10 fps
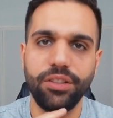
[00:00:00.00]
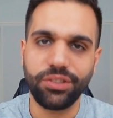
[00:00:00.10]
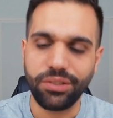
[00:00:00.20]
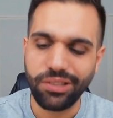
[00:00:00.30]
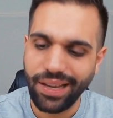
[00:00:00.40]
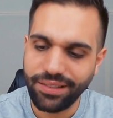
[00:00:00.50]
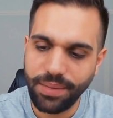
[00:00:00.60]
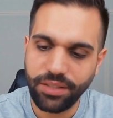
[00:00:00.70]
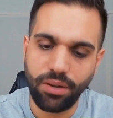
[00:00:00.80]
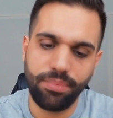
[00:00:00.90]
So today's
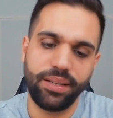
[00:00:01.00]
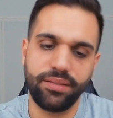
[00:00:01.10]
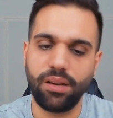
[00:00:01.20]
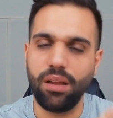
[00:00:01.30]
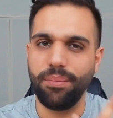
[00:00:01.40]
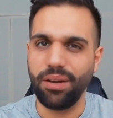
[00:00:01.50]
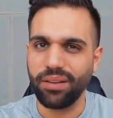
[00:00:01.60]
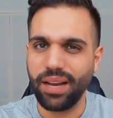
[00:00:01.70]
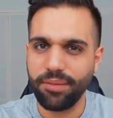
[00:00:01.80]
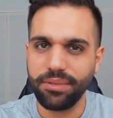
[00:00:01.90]
main topic is all about
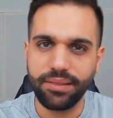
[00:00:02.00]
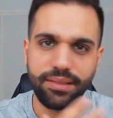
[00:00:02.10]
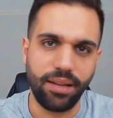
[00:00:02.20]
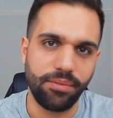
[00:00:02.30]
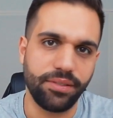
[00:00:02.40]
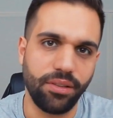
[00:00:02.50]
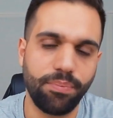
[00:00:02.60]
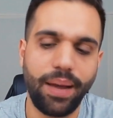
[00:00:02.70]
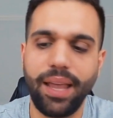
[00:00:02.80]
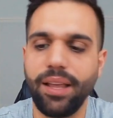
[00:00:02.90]
labels, labels not
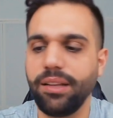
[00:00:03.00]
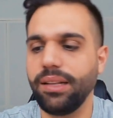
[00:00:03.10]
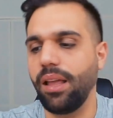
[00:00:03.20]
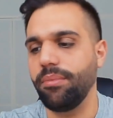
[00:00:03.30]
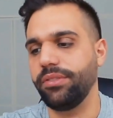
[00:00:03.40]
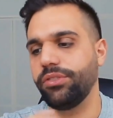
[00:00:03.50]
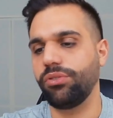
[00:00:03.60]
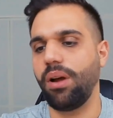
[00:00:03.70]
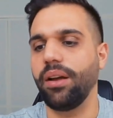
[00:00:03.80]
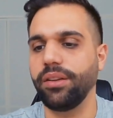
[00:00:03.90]
paying, labels
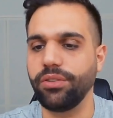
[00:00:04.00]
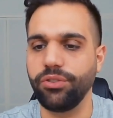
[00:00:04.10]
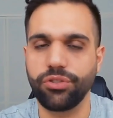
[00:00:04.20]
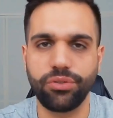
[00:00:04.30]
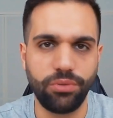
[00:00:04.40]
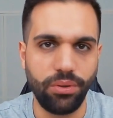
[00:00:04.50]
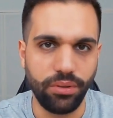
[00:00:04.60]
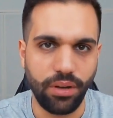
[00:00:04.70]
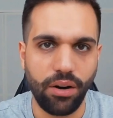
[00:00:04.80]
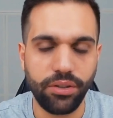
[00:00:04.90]
trying to screw
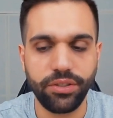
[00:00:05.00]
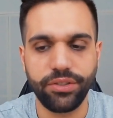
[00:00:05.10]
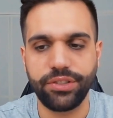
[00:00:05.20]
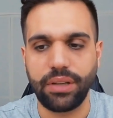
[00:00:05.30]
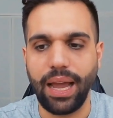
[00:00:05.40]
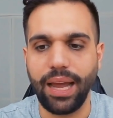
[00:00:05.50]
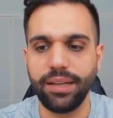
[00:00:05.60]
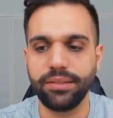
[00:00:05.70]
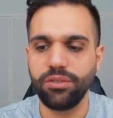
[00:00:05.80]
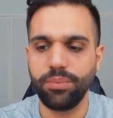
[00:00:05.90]
the artist,
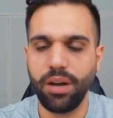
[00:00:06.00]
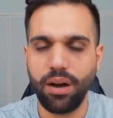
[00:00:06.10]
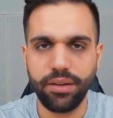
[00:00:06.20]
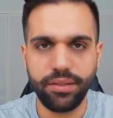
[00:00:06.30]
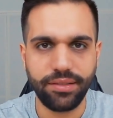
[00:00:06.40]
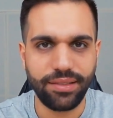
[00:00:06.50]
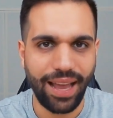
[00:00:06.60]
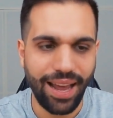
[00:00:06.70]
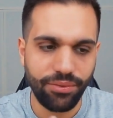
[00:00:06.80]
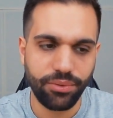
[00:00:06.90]
and to be honest,
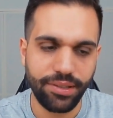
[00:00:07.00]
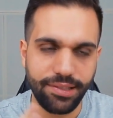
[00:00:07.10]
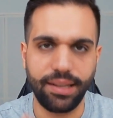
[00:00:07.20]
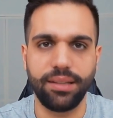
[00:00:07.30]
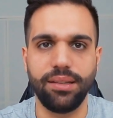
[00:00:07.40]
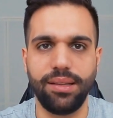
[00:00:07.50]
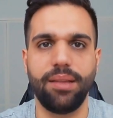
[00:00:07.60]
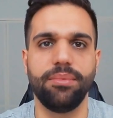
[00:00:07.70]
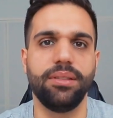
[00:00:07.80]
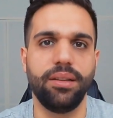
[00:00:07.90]
every single
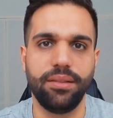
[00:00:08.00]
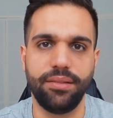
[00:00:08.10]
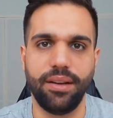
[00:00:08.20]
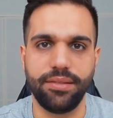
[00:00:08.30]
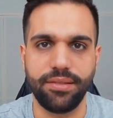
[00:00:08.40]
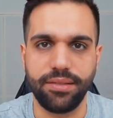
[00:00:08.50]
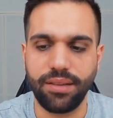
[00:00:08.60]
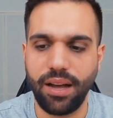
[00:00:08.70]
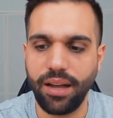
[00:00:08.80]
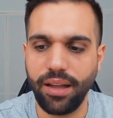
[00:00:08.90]
label does it.
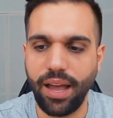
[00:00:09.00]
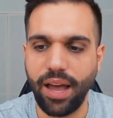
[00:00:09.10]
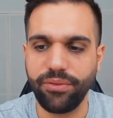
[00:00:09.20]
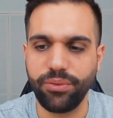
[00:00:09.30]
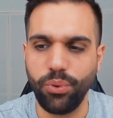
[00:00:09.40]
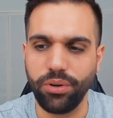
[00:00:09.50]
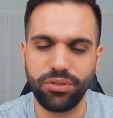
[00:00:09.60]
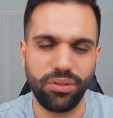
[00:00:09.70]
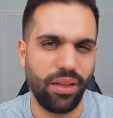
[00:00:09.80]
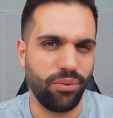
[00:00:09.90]
I have worked
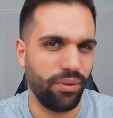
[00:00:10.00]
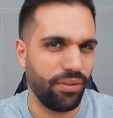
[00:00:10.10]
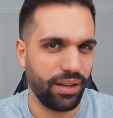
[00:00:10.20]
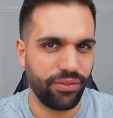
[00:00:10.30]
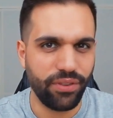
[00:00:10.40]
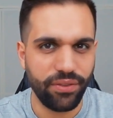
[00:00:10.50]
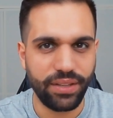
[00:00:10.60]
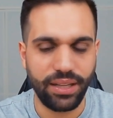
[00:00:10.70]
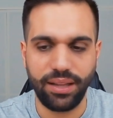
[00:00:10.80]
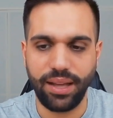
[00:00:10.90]
together with like
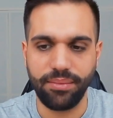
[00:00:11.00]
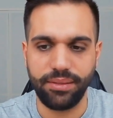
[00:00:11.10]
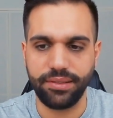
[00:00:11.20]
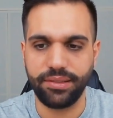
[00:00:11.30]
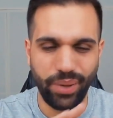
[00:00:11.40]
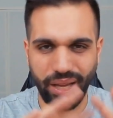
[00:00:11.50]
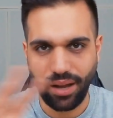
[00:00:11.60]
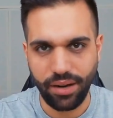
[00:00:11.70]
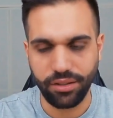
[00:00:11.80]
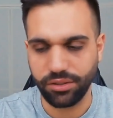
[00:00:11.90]
15 labels, big
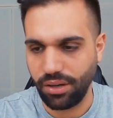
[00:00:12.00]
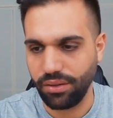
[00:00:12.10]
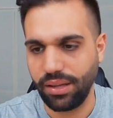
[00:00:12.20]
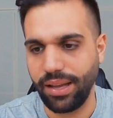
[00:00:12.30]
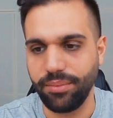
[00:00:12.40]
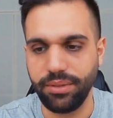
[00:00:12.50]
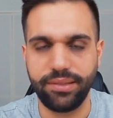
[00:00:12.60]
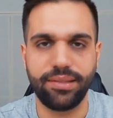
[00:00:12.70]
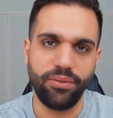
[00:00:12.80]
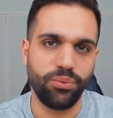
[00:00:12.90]
underground
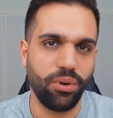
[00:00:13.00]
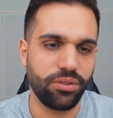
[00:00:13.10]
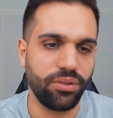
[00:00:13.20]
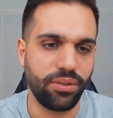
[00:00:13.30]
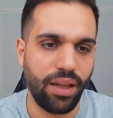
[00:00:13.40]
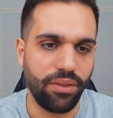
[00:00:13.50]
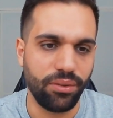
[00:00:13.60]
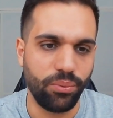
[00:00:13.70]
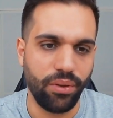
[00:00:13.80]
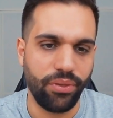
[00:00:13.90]
labels. I've worked together
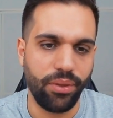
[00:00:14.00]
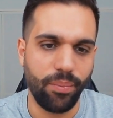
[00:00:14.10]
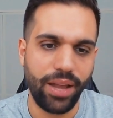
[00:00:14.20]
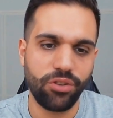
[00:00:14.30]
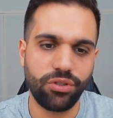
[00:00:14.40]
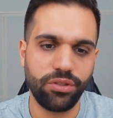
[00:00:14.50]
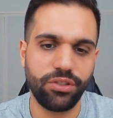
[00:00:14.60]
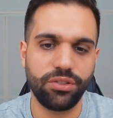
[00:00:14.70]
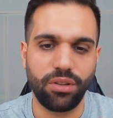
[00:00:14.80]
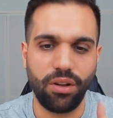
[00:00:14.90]
with the
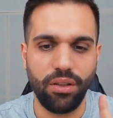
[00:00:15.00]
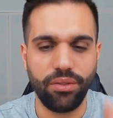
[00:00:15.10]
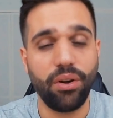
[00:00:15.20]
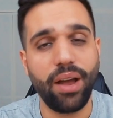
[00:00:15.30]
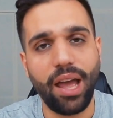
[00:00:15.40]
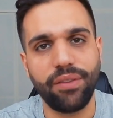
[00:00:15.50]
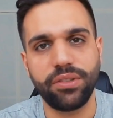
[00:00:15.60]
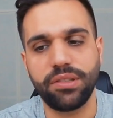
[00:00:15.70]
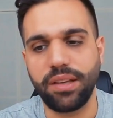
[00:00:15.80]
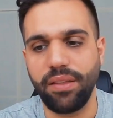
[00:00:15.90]
majors, although I have
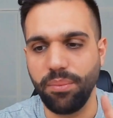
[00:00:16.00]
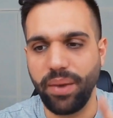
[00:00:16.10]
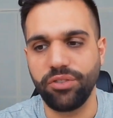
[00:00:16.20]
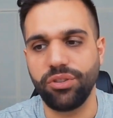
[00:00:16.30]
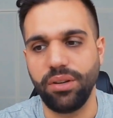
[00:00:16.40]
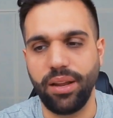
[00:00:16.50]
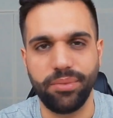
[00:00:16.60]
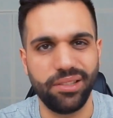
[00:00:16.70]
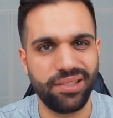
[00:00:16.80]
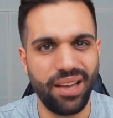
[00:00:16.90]
to say the major
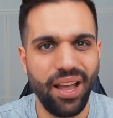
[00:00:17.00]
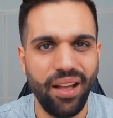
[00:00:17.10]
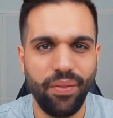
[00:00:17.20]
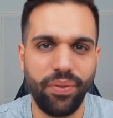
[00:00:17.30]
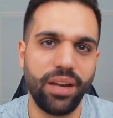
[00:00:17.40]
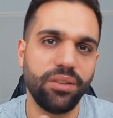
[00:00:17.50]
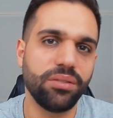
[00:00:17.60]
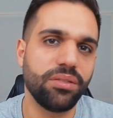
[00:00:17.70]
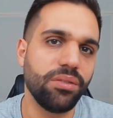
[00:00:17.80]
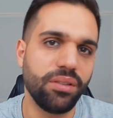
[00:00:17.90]
labels, they
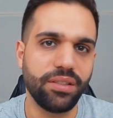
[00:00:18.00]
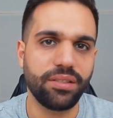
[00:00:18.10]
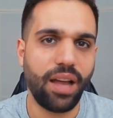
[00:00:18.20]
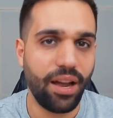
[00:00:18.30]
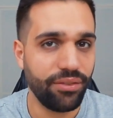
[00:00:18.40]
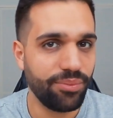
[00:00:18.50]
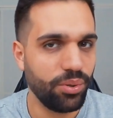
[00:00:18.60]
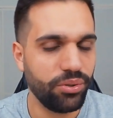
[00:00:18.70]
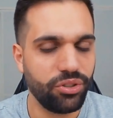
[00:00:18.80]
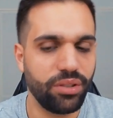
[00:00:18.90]
don't do this kind of
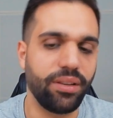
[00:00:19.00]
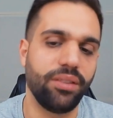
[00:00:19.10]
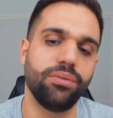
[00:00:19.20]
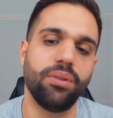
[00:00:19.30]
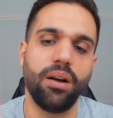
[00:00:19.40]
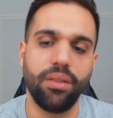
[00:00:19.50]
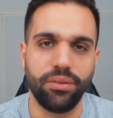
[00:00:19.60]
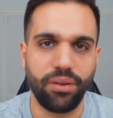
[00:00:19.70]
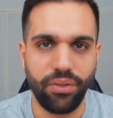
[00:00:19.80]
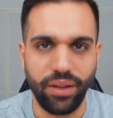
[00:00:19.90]
bullshit, they do
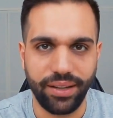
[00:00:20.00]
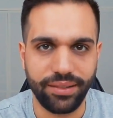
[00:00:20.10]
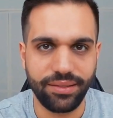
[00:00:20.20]
other things.